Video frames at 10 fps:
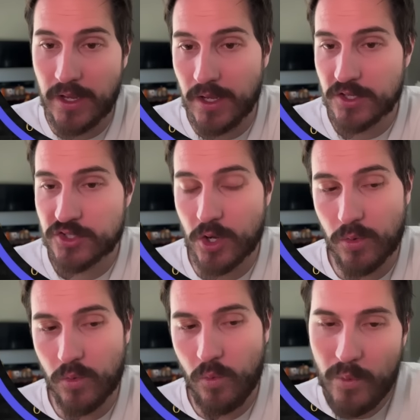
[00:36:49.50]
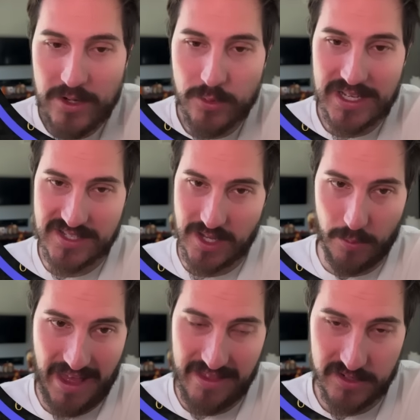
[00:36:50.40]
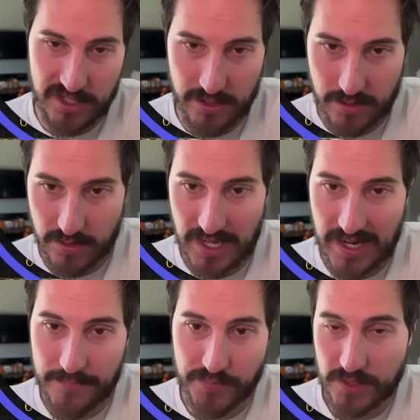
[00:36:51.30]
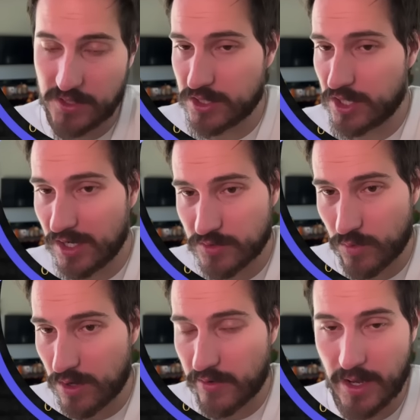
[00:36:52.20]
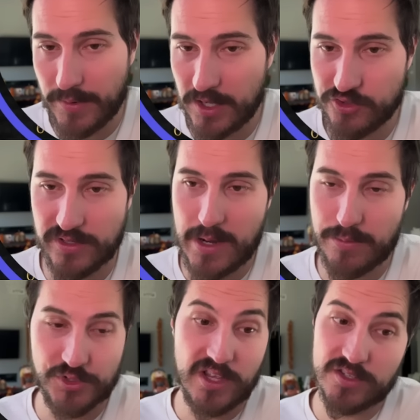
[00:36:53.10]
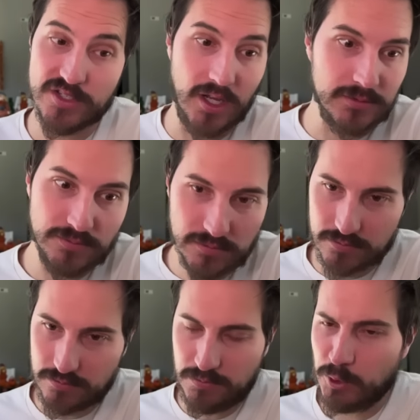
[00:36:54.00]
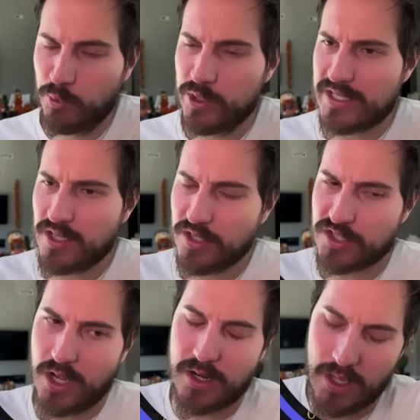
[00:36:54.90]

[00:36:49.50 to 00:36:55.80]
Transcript: So when do I sell Palantir? Okay, because the stocks were already up 109% of the stock. When do I sell the stock?